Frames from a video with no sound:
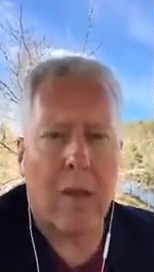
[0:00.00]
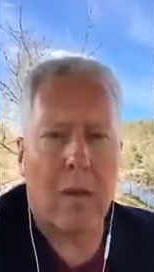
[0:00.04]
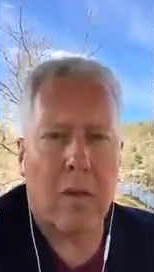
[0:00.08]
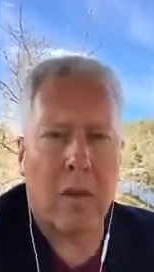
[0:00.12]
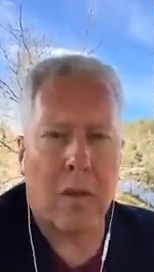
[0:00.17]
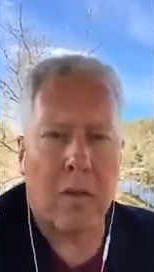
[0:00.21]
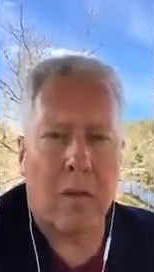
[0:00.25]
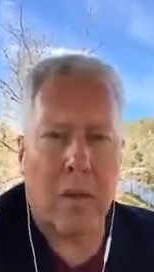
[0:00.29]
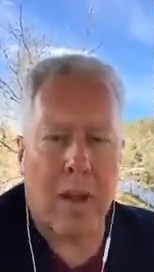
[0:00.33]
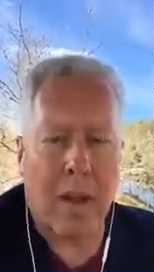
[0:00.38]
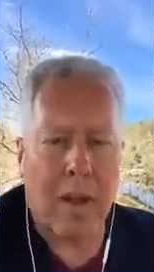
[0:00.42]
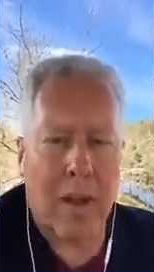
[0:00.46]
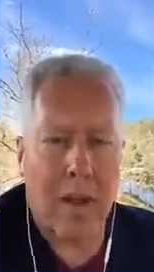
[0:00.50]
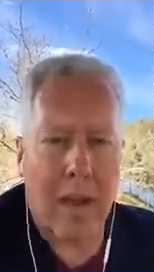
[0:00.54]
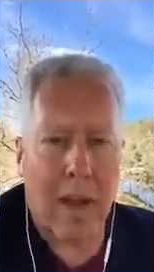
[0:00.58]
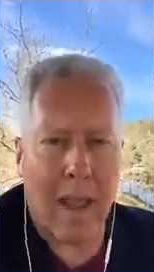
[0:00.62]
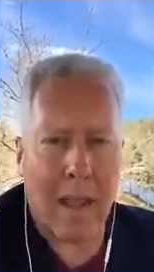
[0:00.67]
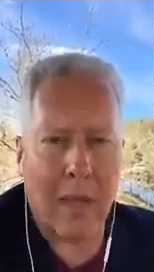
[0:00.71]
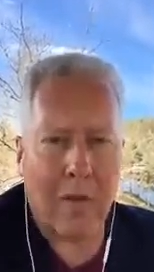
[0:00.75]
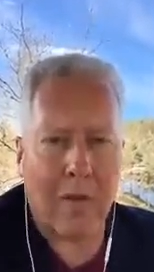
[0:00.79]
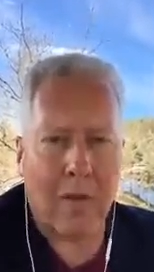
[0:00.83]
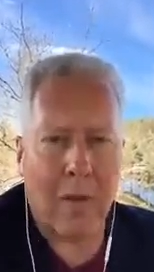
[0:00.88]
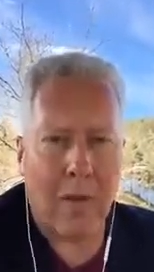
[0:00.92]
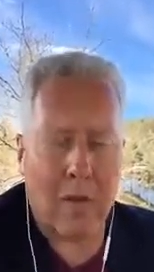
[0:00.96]
just in an
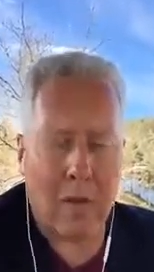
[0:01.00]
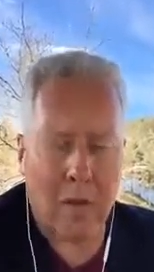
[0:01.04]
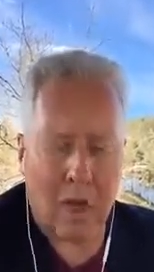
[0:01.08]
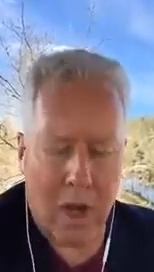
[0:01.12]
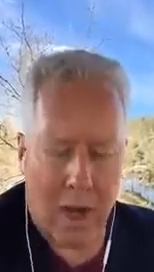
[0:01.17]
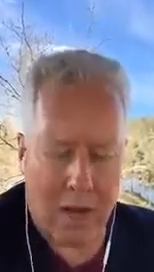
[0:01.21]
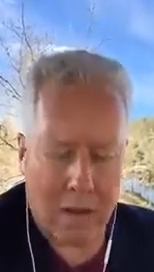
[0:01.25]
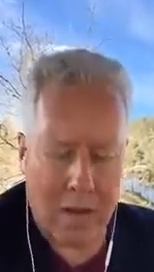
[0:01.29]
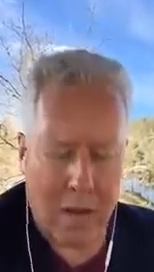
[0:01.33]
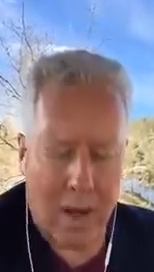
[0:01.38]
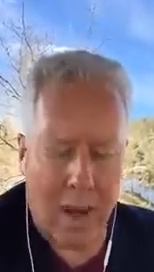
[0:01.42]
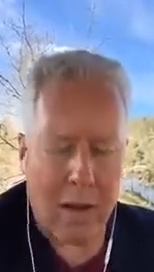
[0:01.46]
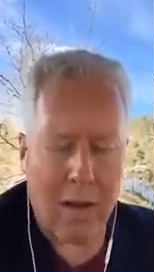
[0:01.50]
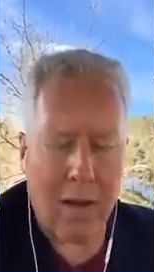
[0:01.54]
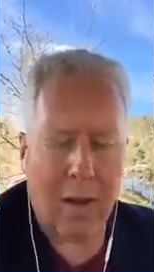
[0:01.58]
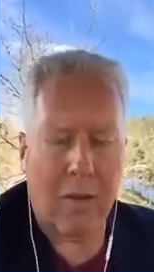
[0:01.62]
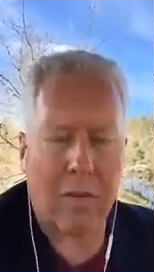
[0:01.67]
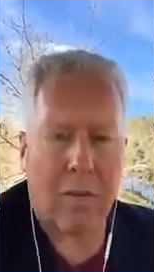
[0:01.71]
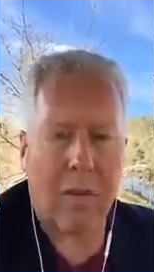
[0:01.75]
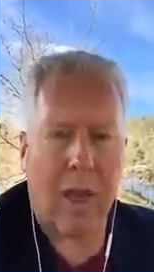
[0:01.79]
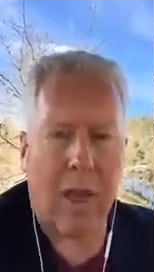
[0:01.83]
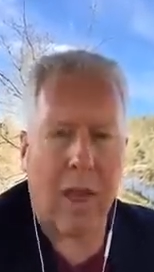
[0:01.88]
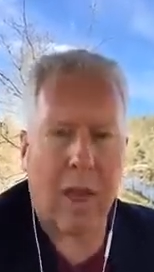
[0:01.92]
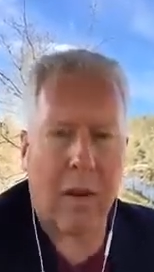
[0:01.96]
instant, check down
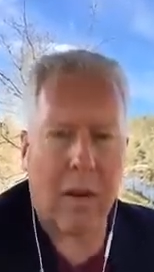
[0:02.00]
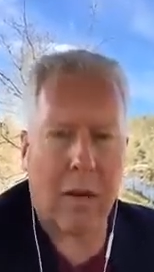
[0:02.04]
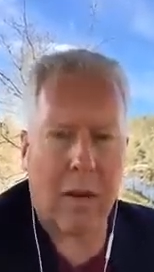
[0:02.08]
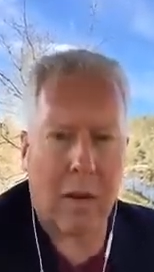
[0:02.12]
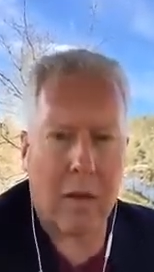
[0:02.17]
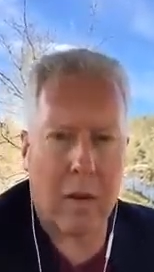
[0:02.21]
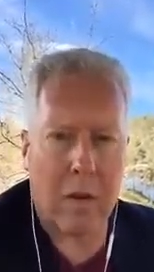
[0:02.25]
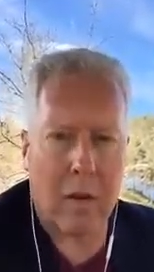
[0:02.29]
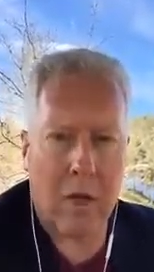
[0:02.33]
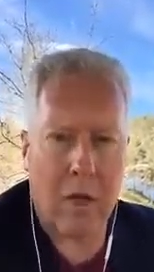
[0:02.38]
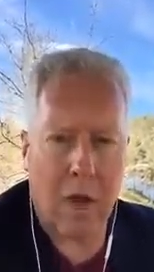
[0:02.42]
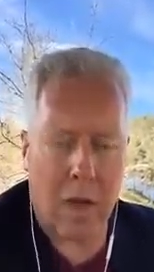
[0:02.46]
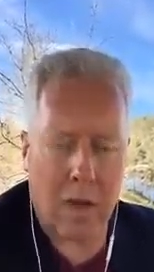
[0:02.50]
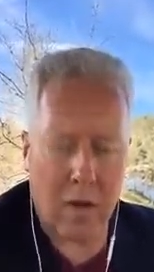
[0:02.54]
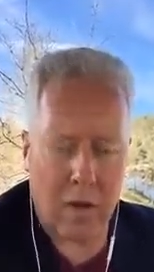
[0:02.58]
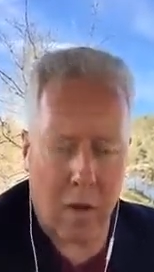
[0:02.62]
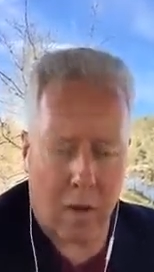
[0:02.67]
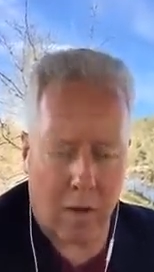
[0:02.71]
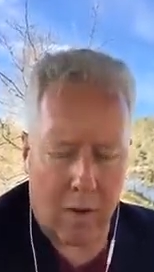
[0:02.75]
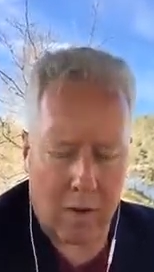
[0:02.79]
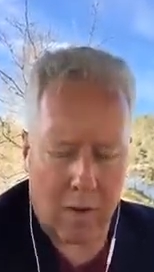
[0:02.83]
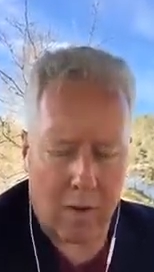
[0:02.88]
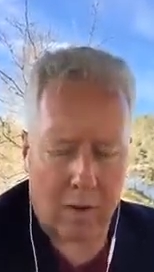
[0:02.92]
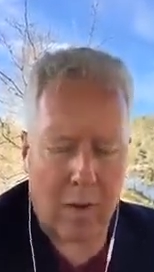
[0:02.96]
inside, change
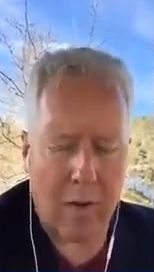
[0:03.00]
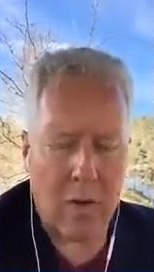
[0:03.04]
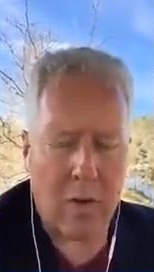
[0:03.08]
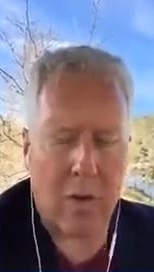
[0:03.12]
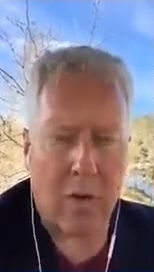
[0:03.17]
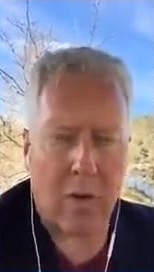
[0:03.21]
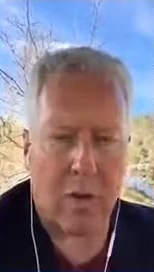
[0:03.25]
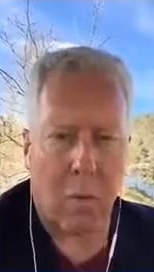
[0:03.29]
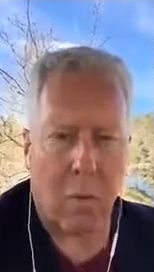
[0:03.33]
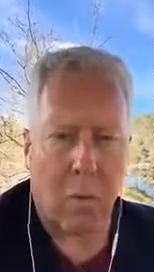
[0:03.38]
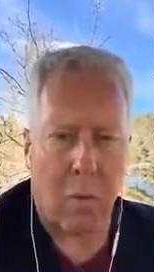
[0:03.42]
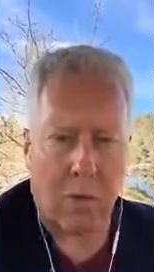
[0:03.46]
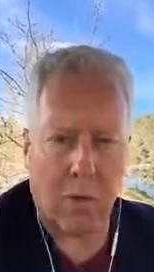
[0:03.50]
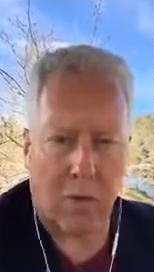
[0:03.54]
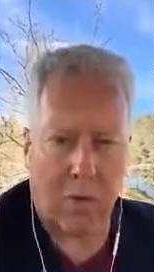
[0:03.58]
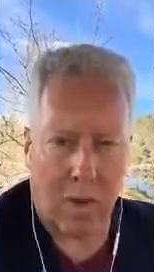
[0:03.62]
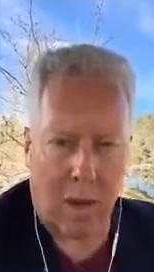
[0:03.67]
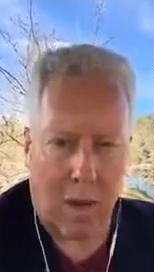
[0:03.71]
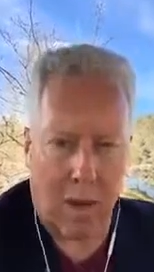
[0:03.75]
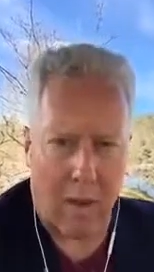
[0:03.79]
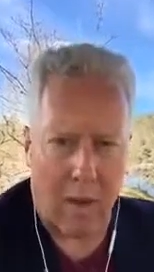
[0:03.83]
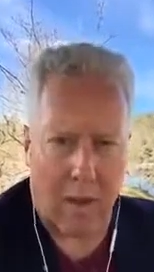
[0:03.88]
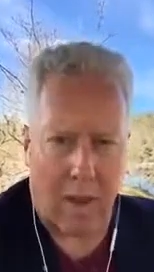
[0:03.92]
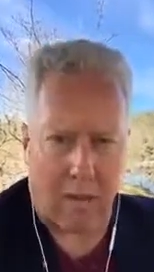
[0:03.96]
our attention to what's
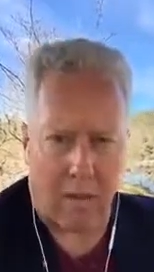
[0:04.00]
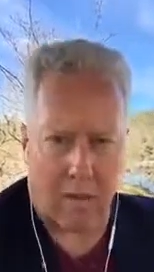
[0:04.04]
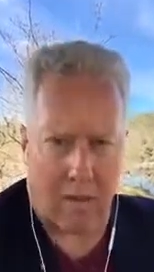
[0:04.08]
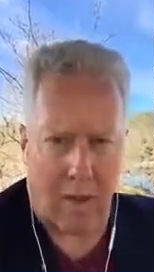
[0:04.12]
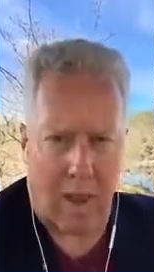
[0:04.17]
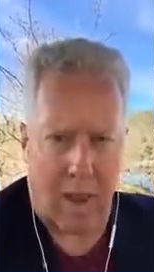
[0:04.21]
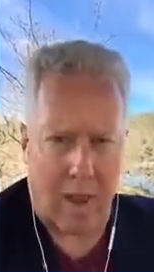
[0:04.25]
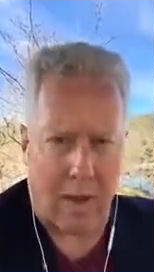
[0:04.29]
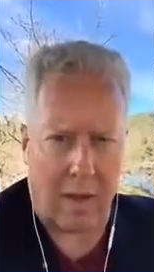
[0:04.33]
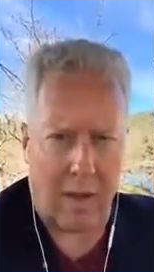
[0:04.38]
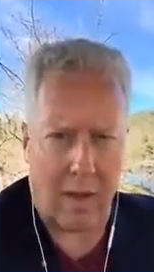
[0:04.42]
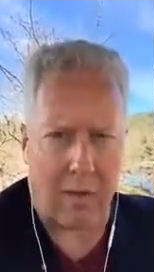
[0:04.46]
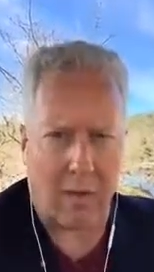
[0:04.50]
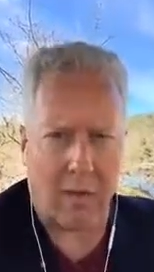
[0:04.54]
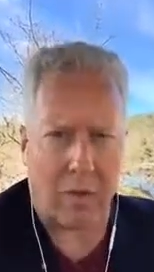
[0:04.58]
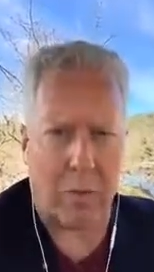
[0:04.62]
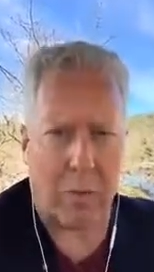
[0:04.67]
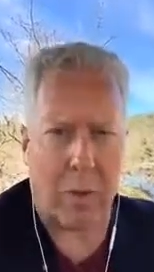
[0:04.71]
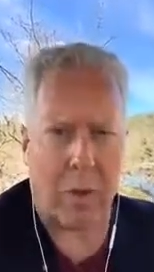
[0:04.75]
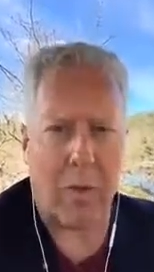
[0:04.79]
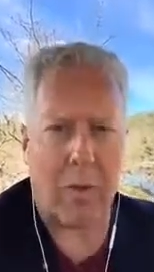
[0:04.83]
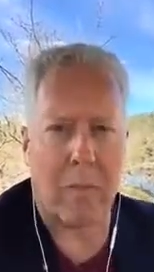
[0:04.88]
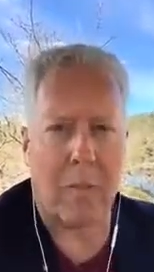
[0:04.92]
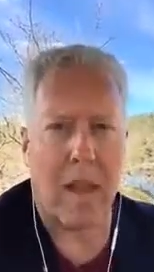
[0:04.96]
down inside in our
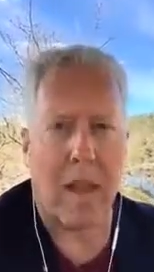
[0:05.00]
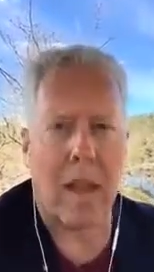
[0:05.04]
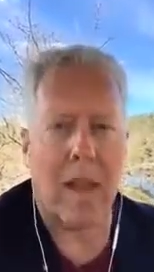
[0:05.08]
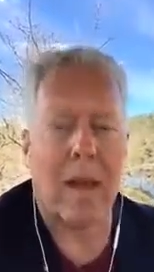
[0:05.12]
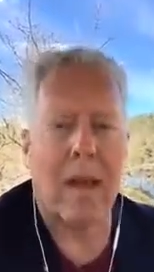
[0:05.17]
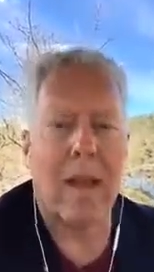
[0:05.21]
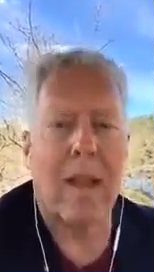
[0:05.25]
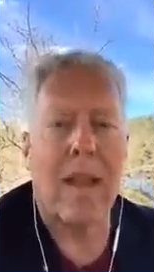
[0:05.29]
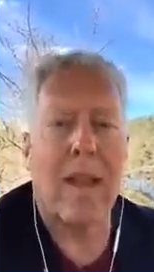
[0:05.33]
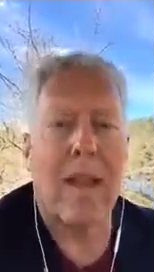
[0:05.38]
spirit man,